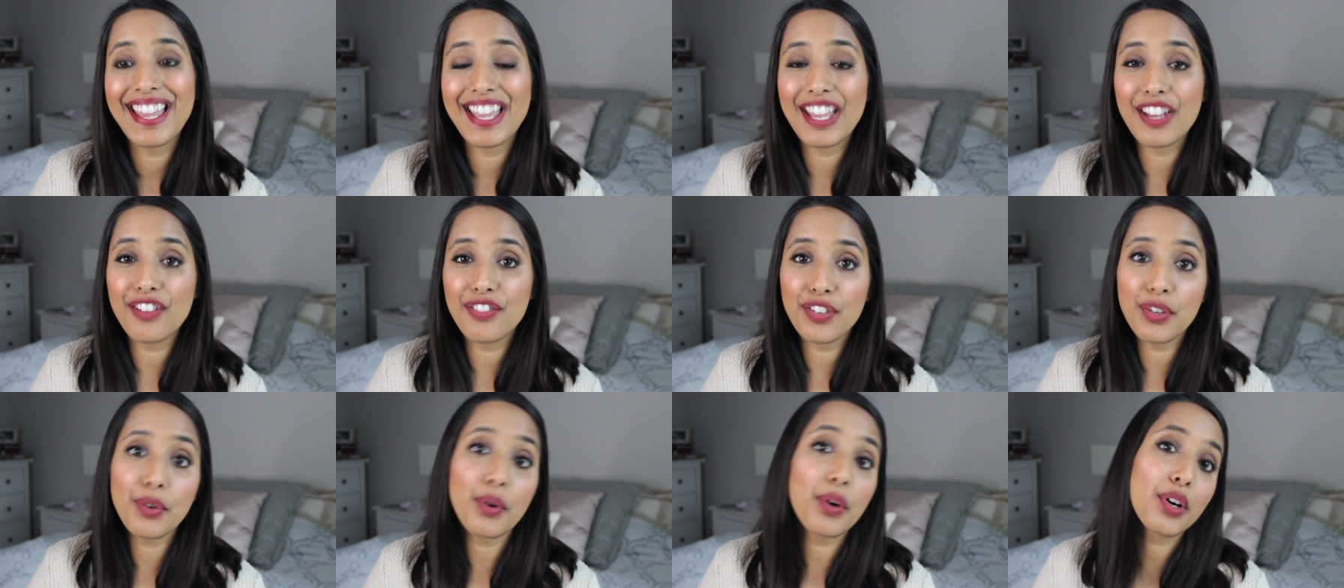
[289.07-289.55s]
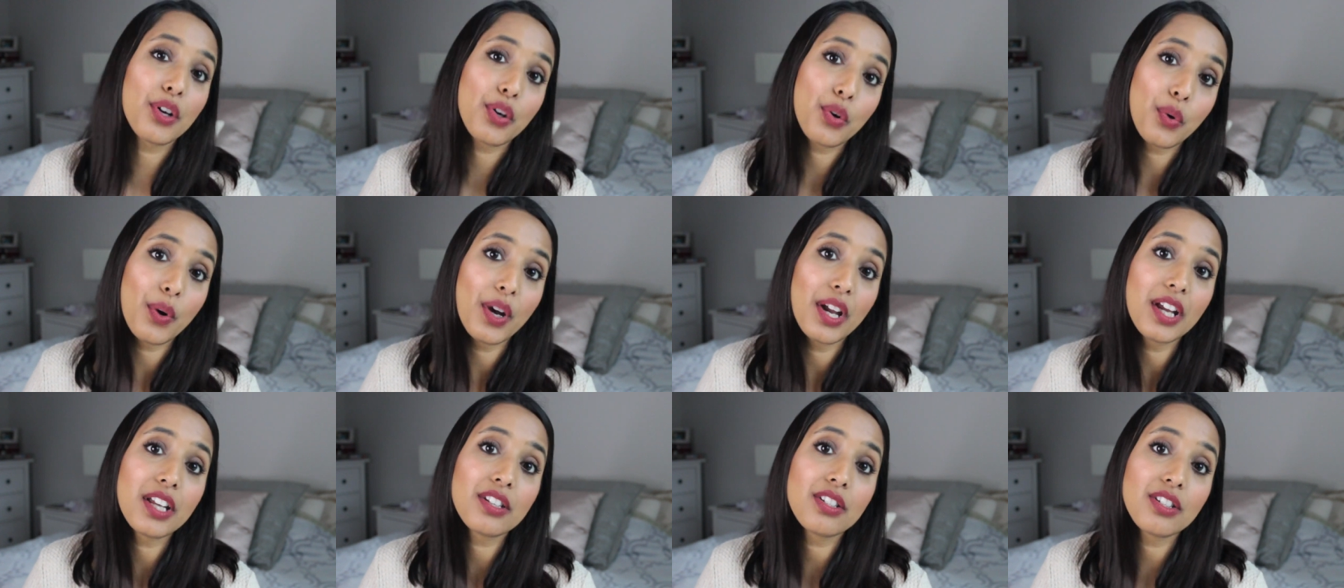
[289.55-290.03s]
If you are
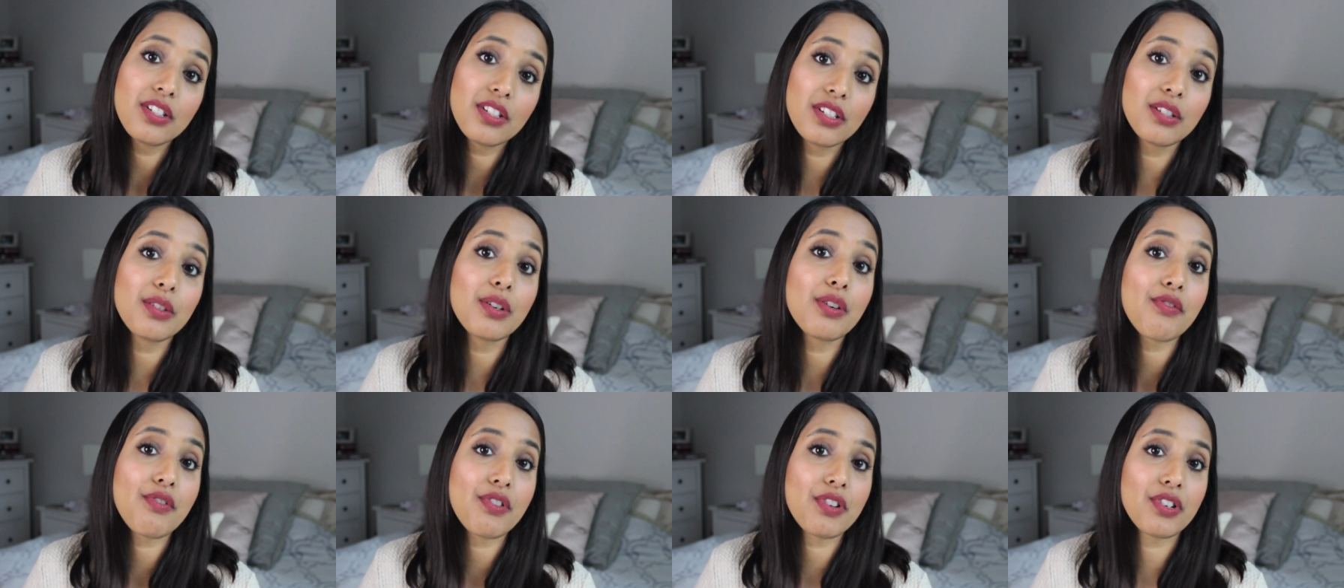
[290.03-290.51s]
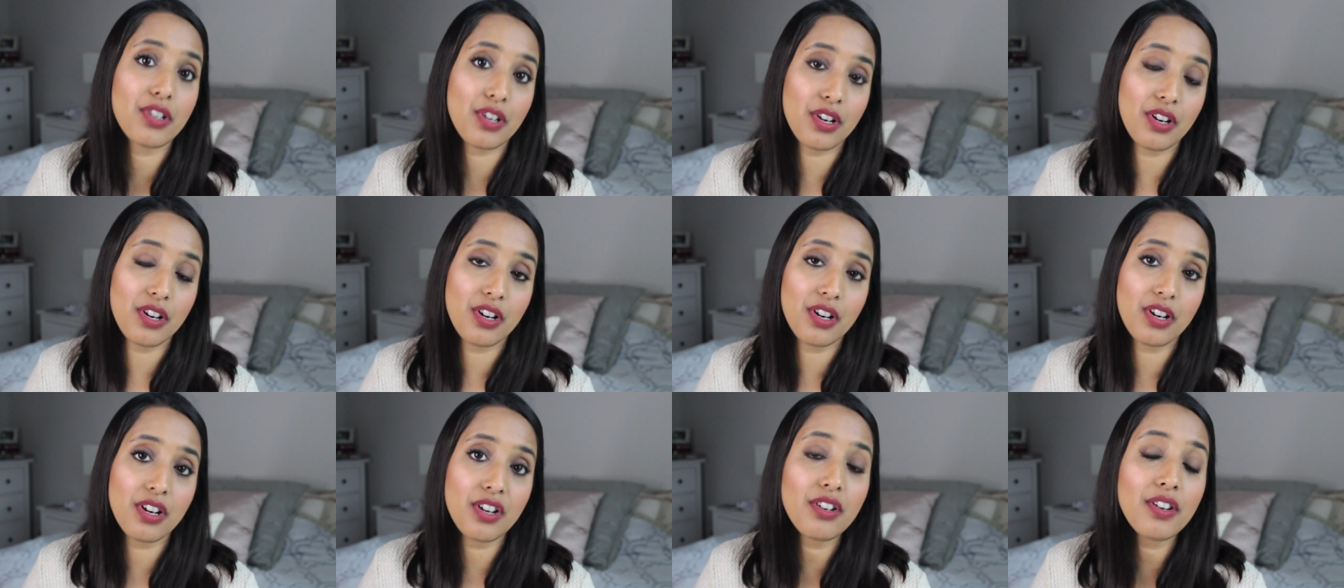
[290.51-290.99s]
going to do a
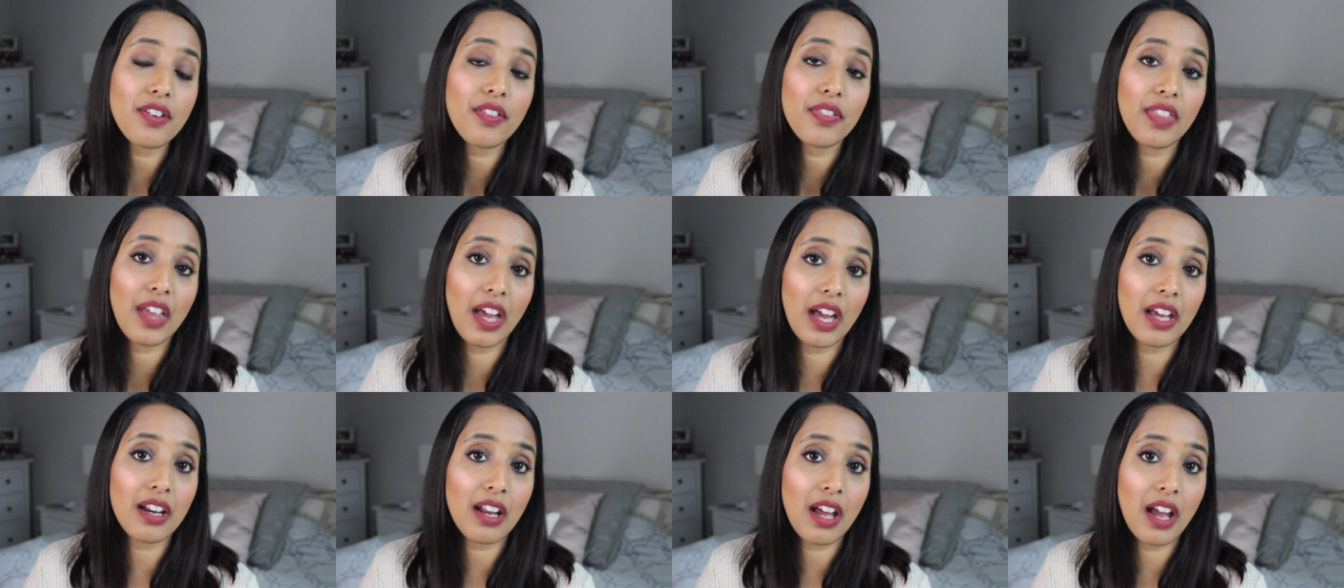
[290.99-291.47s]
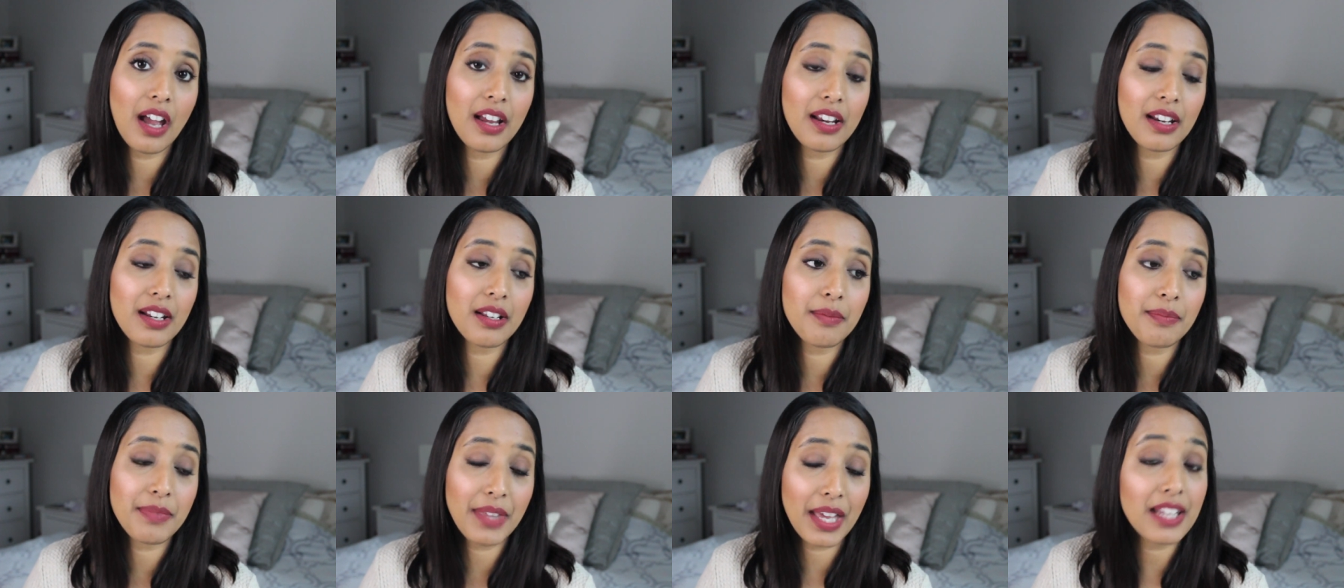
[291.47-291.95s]
return,
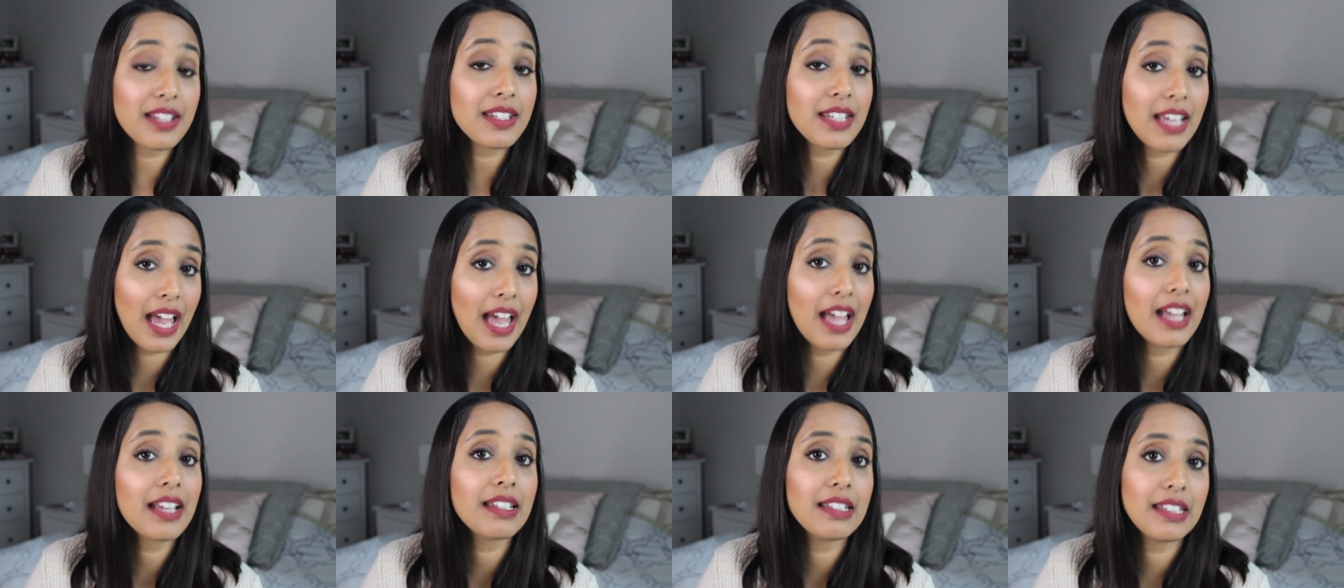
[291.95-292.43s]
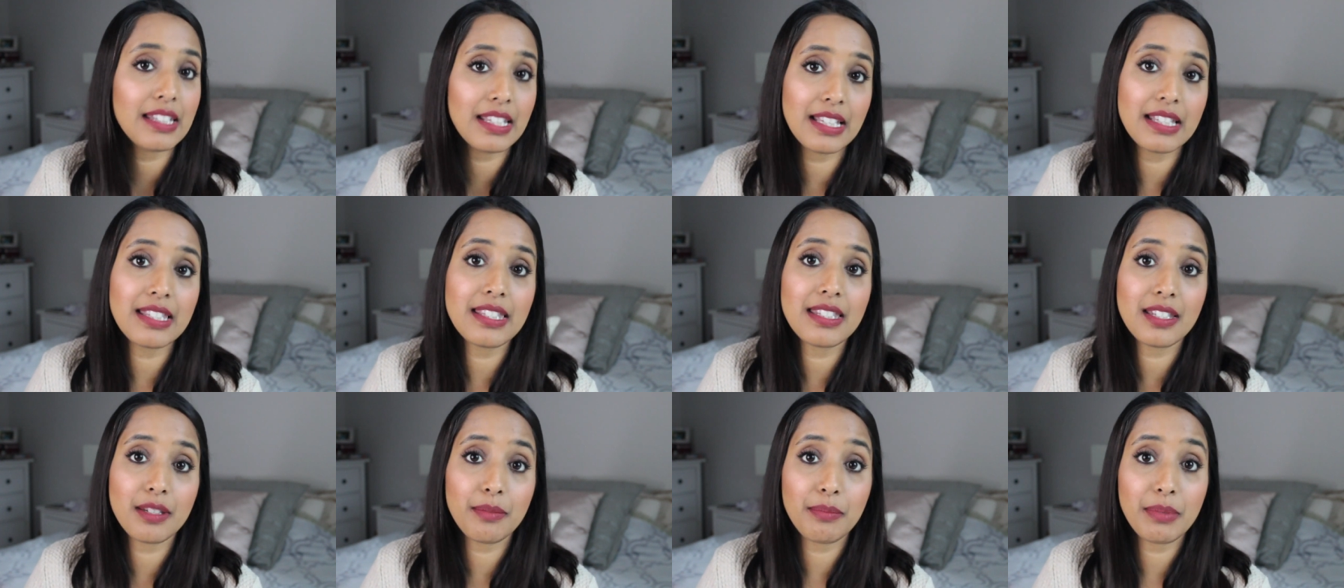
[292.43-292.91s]
that tag
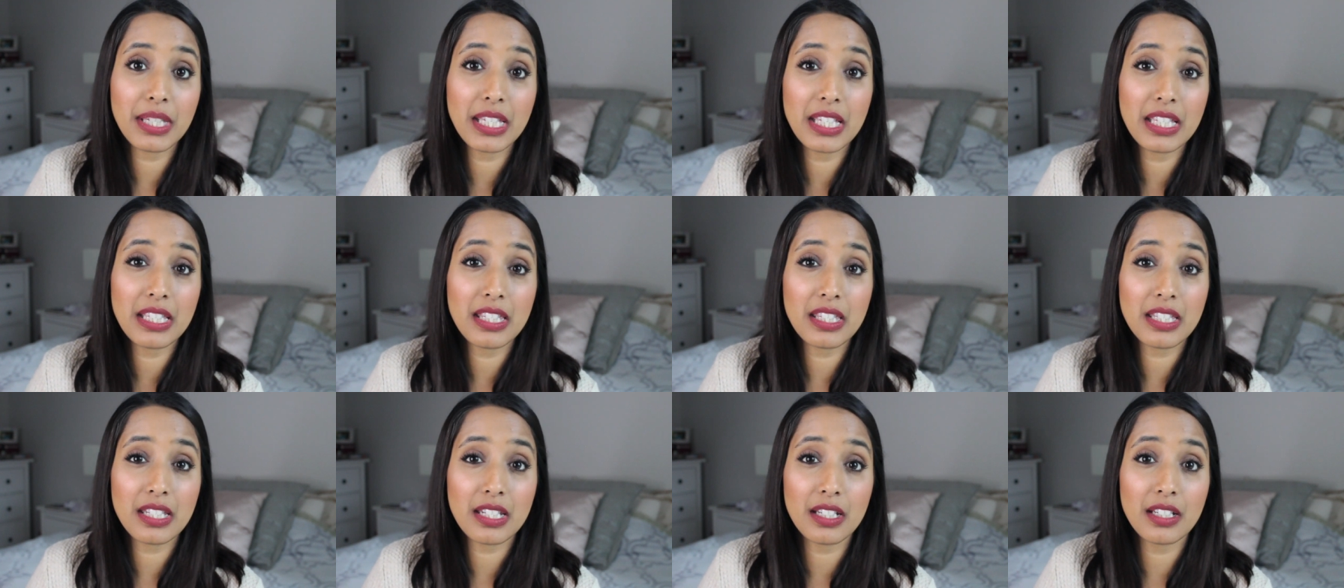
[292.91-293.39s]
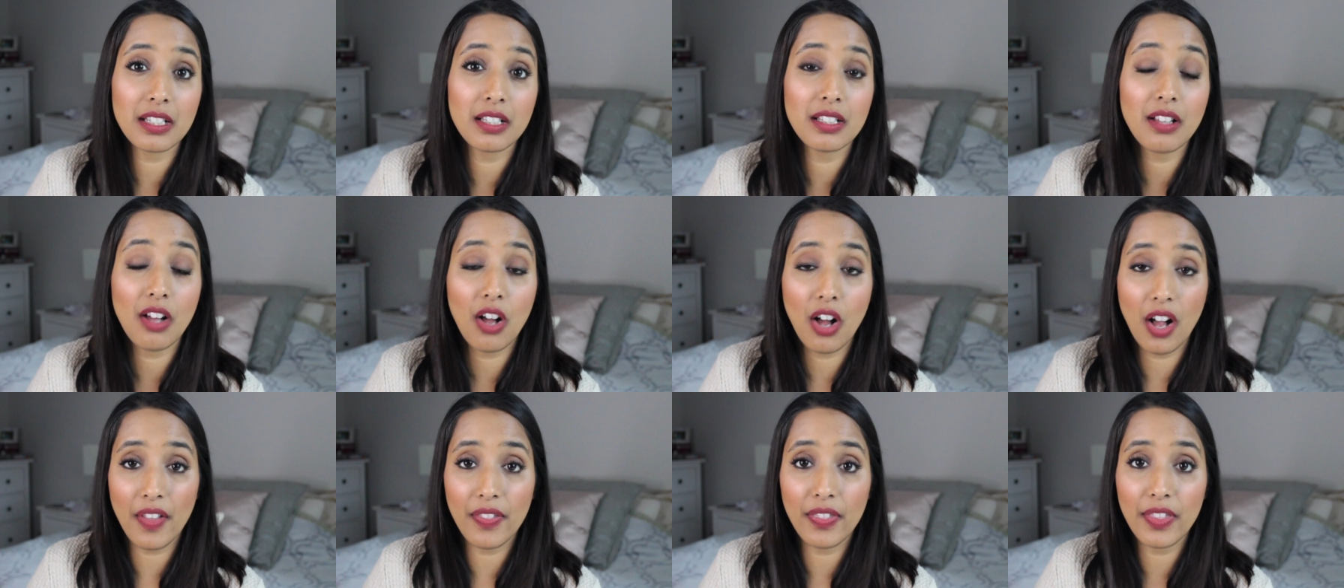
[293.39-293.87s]
needs to be
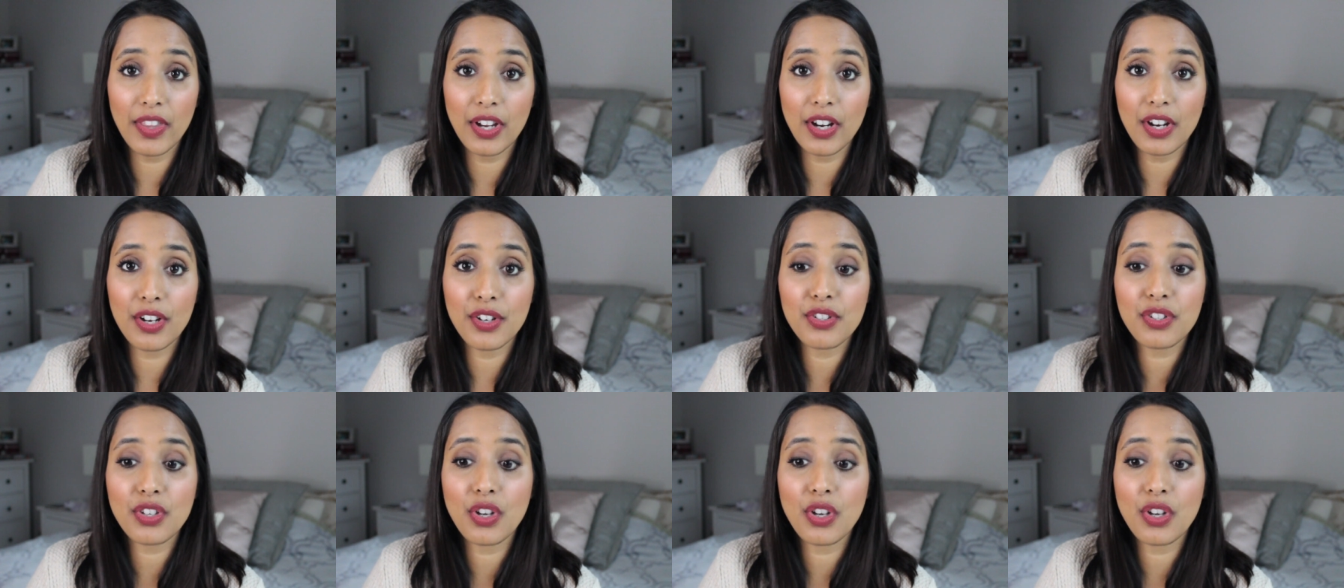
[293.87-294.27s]
still on there.